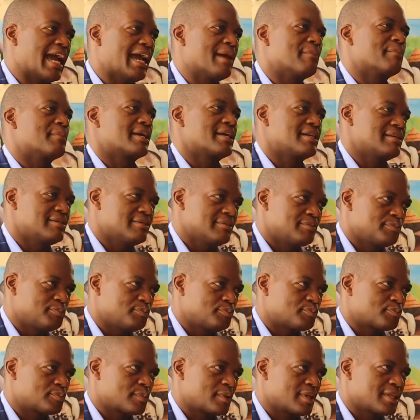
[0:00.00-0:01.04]
I am ready.
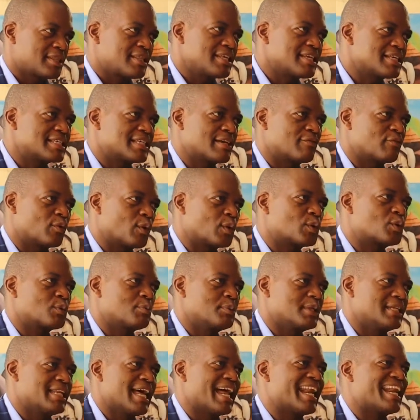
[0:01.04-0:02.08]
Things have got to
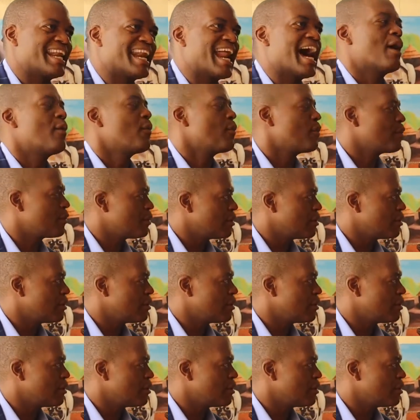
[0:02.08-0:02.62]
be done now.